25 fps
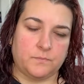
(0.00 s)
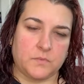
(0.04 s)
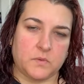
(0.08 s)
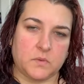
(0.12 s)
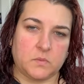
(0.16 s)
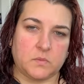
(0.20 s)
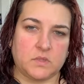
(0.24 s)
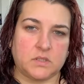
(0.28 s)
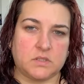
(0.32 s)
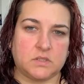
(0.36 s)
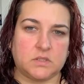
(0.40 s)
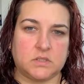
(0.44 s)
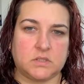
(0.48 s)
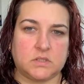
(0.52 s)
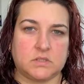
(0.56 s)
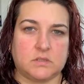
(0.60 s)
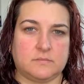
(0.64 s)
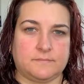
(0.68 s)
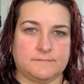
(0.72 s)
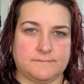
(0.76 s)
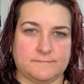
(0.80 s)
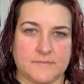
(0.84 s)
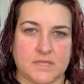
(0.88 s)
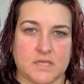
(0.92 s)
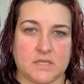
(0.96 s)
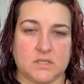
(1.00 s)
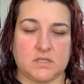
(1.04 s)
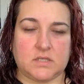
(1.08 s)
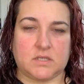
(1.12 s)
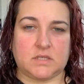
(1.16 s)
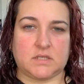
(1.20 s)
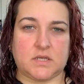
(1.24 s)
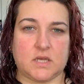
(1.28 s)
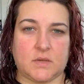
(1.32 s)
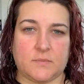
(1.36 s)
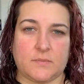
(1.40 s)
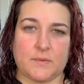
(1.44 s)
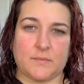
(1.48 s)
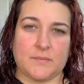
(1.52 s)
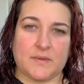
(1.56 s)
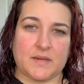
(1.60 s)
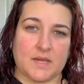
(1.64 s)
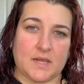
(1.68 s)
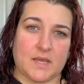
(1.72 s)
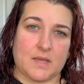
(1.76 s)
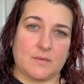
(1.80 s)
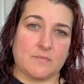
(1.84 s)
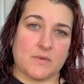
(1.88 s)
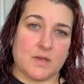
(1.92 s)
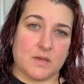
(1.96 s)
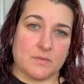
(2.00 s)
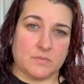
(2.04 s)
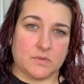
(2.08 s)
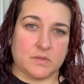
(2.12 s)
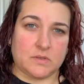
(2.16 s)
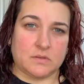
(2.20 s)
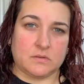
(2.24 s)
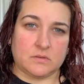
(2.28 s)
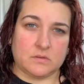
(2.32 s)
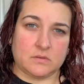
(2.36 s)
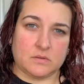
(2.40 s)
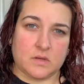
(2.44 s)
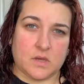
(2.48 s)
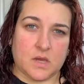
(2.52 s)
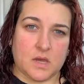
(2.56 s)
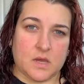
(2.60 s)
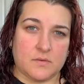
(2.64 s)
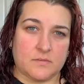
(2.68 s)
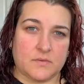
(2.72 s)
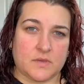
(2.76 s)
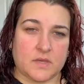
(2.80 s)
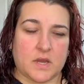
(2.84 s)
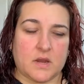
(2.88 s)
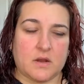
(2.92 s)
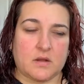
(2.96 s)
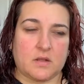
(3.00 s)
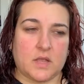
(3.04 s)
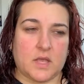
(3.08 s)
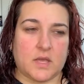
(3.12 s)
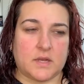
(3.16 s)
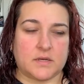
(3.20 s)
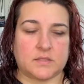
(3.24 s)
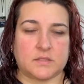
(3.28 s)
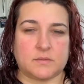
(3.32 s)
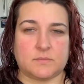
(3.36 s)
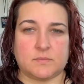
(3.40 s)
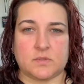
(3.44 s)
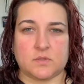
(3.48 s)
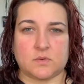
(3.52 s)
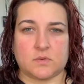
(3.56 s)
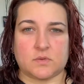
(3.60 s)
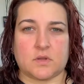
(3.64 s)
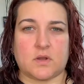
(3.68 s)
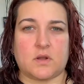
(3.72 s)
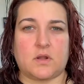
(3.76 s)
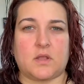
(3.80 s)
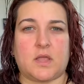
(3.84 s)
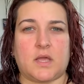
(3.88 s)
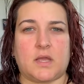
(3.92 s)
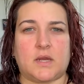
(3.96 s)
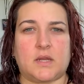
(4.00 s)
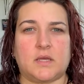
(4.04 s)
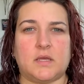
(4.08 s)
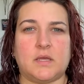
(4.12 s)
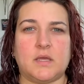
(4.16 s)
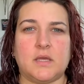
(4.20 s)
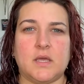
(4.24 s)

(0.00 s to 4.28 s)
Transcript: which as you can tell by my name, I'm in the Carolinas, I'm in North Carolina.